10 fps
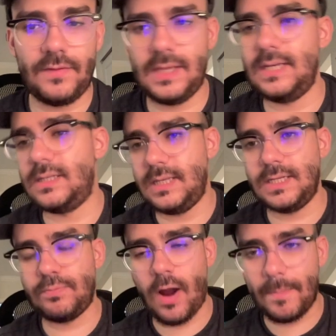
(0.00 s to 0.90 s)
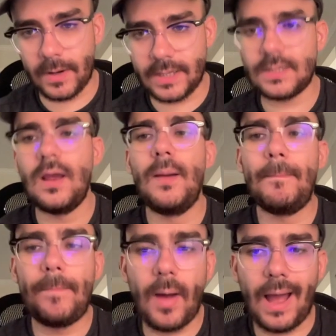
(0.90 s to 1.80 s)
these properties.
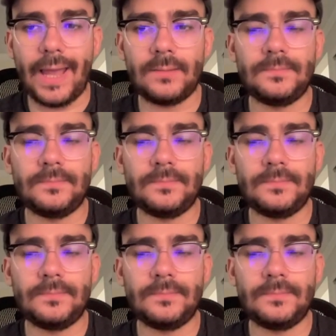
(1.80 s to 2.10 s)
But